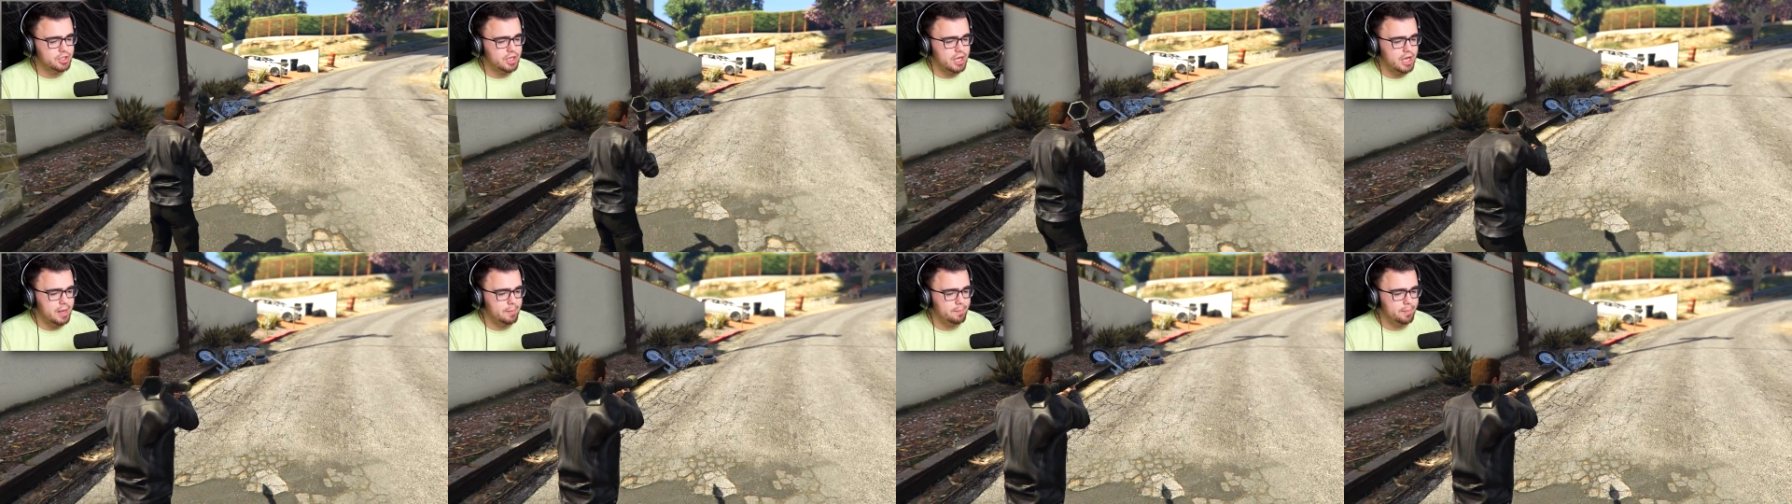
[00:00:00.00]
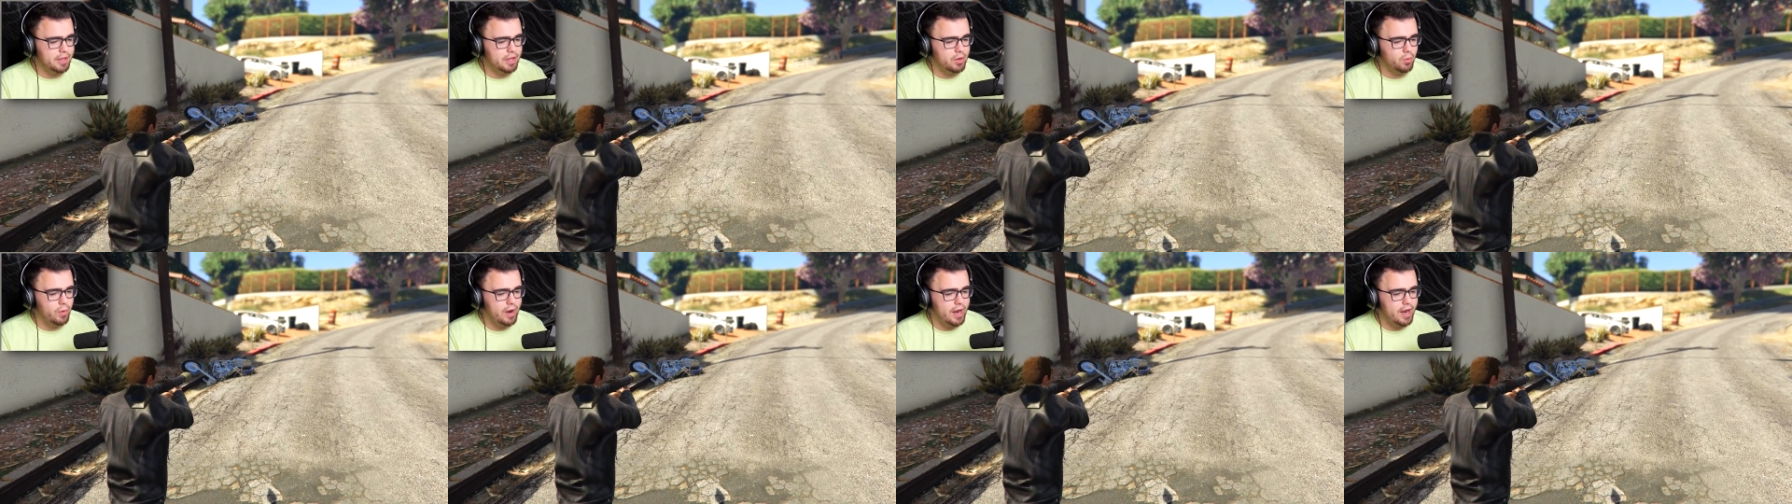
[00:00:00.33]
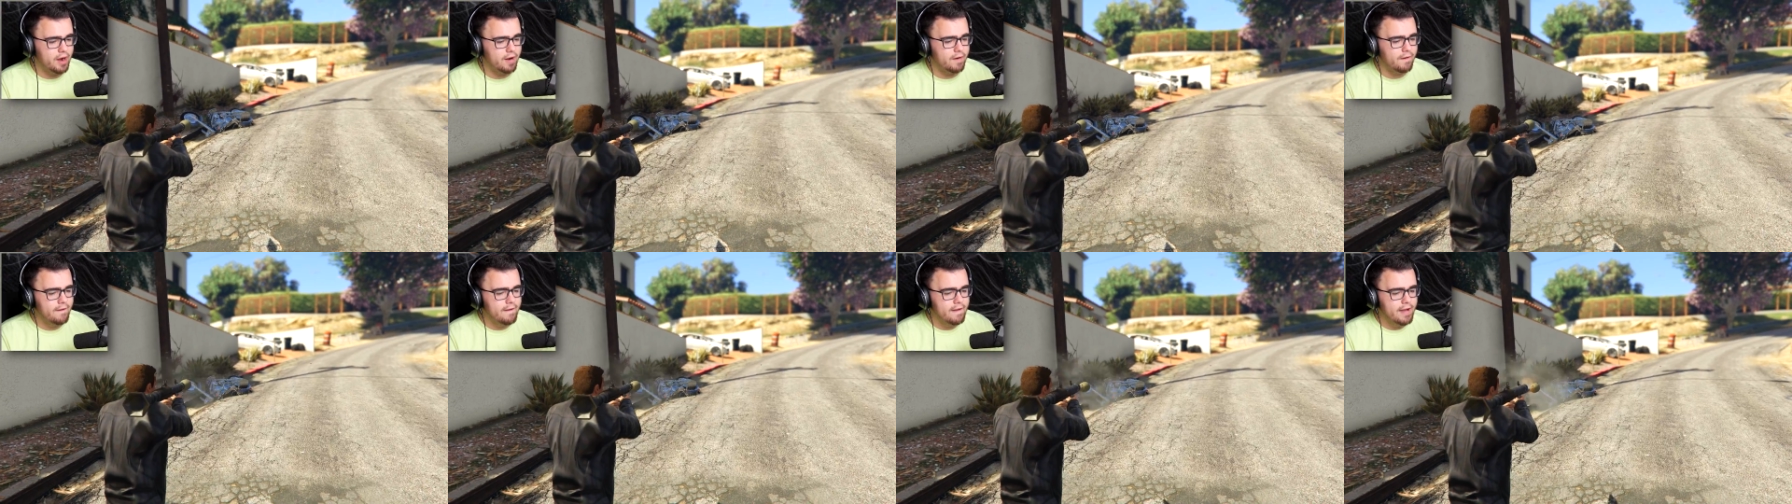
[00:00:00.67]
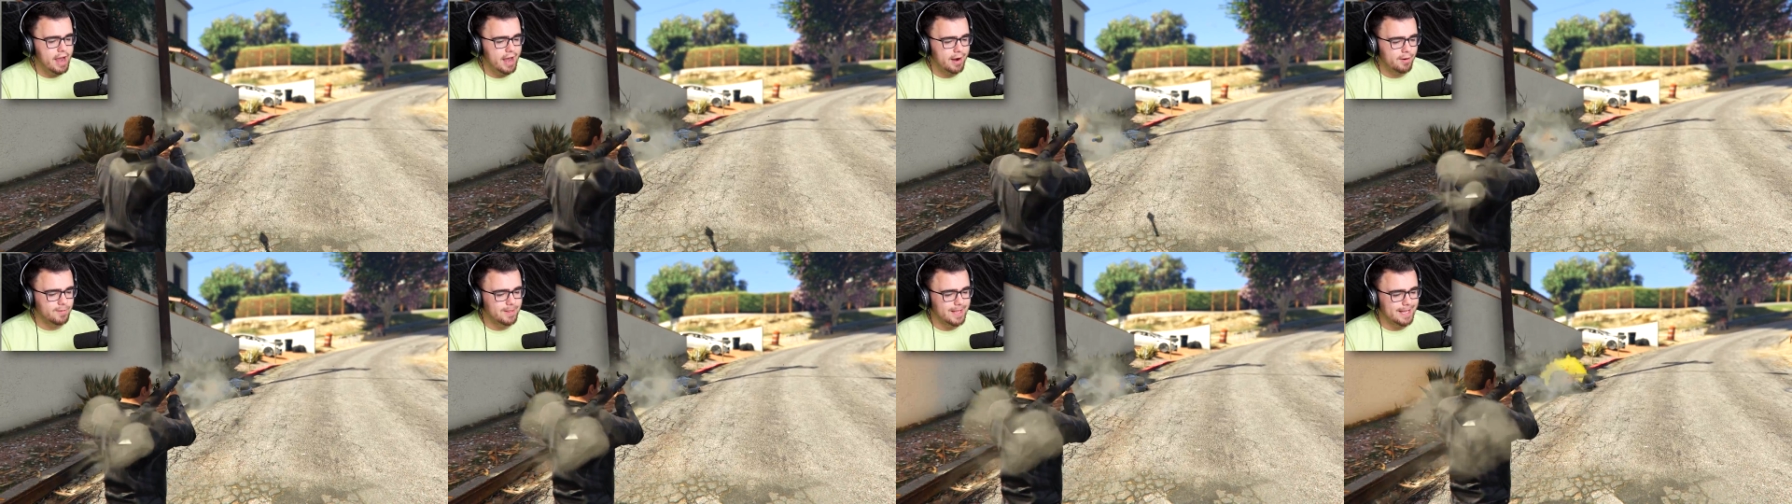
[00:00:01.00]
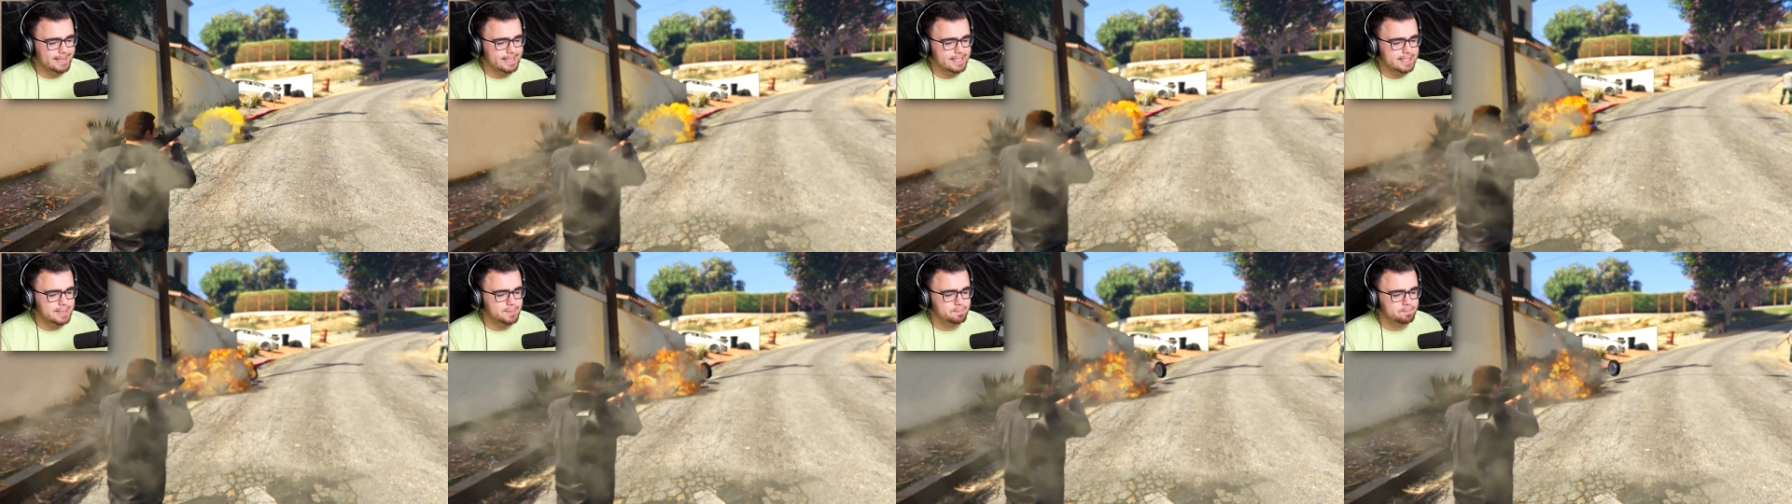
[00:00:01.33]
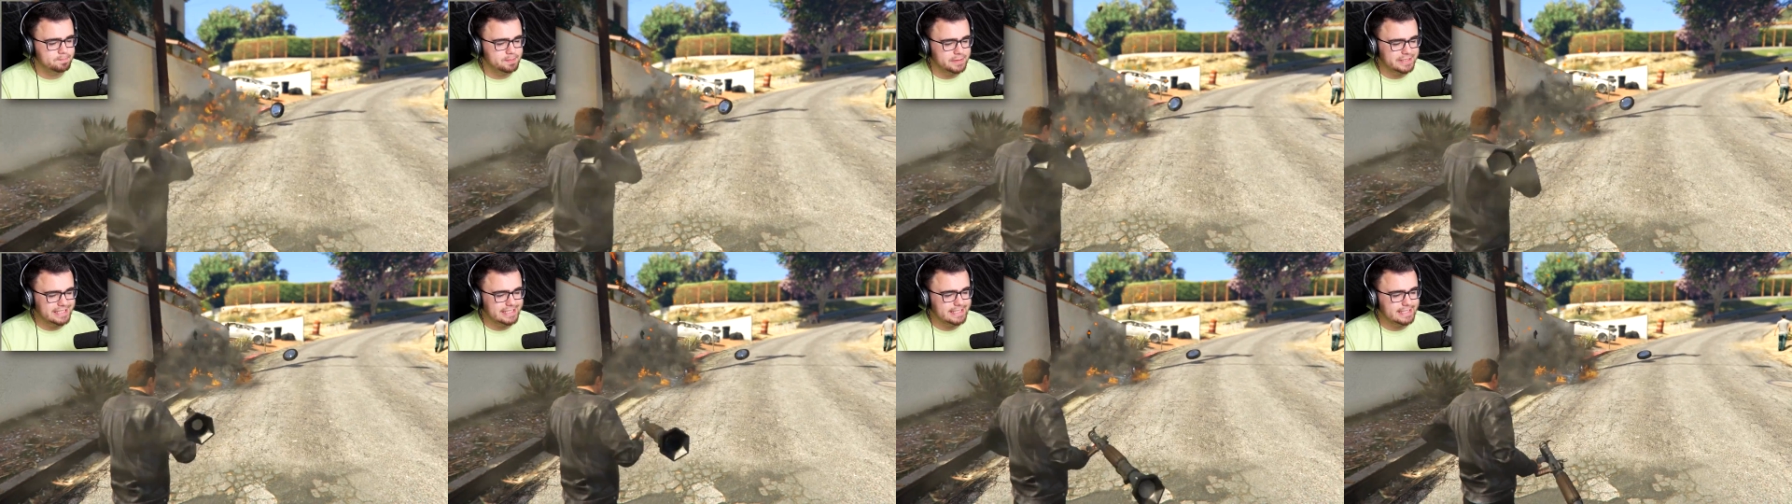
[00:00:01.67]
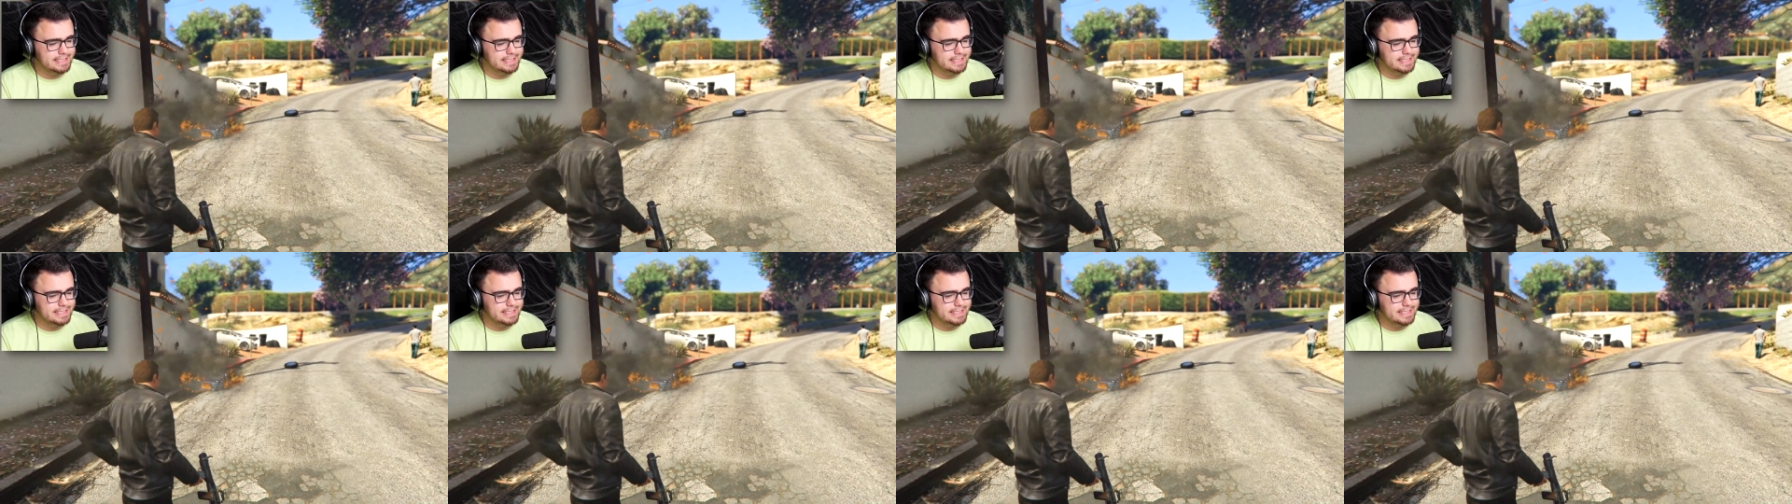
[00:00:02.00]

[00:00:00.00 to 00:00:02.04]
uh, be aware. I don't like this bike